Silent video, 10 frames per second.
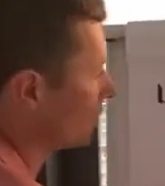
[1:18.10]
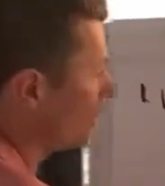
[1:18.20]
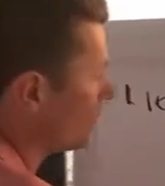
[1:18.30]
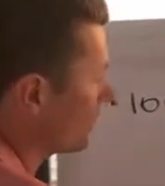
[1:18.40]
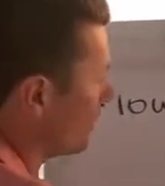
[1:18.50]

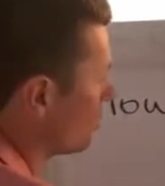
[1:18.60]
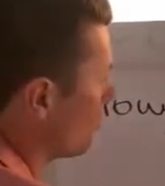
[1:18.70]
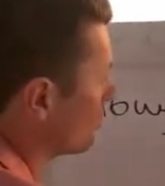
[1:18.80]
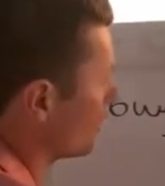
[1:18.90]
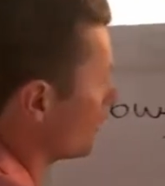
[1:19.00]
test
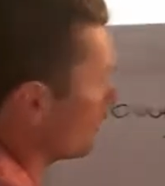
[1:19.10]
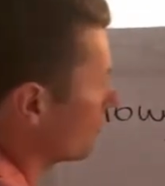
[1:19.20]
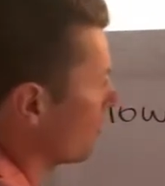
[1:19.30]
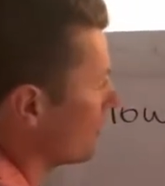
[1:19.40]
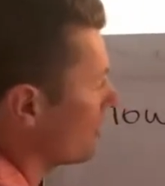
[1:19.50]
quantity,
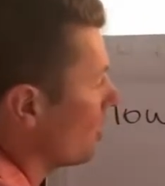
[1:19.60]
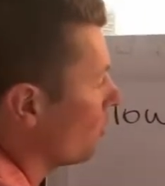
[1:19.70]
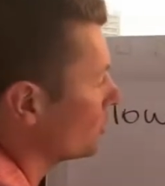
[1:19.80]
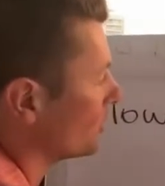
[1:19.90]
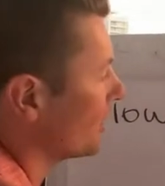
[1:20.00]
right?
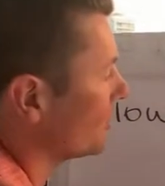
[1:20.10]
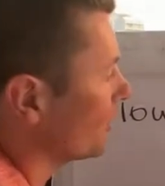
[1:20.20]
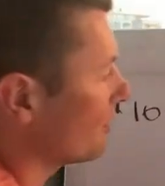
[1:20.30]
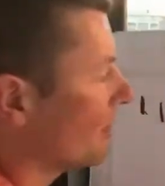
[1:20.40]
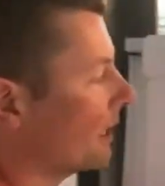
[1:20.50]
We're just
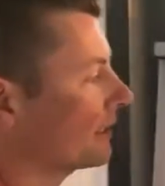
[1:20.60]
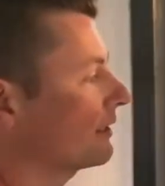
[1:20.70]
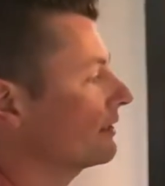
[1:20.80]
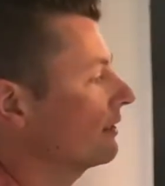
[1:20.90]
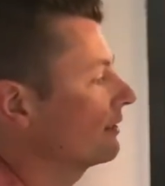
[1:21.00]
testing the
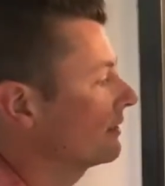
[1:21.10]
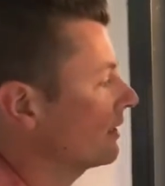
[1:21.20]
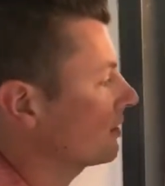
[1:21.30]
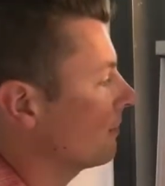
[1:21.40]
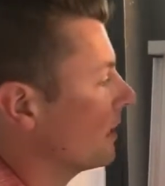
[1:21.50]
market,
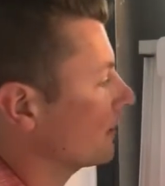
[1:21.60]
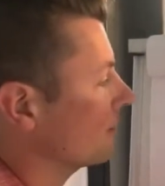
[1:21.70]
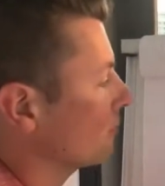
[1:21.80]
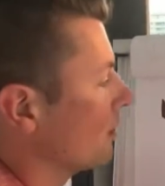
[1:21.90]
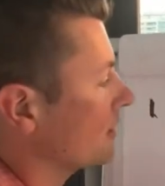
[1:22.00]
test the
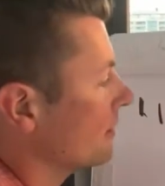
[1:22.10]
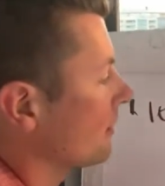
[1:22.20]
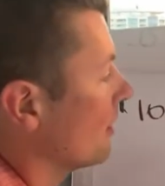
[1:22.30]
market, right?